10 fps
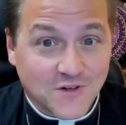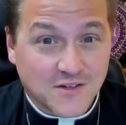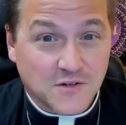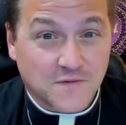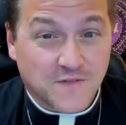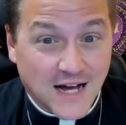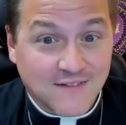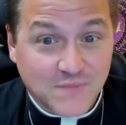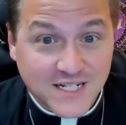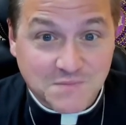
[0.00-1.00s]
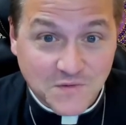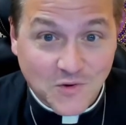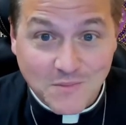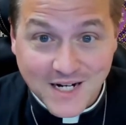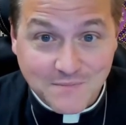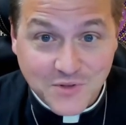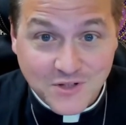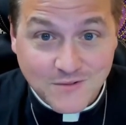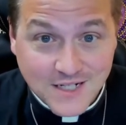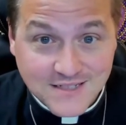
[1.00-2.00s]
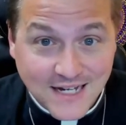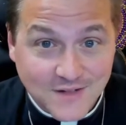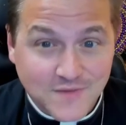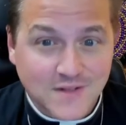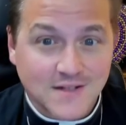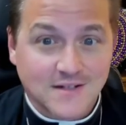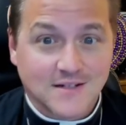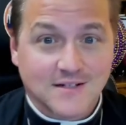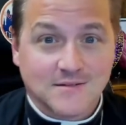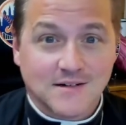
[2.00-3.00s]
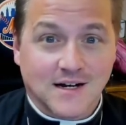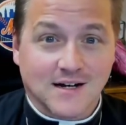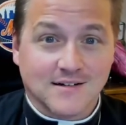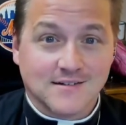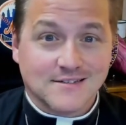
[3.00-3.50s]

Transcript: another 5 minutes before my computer runs out of,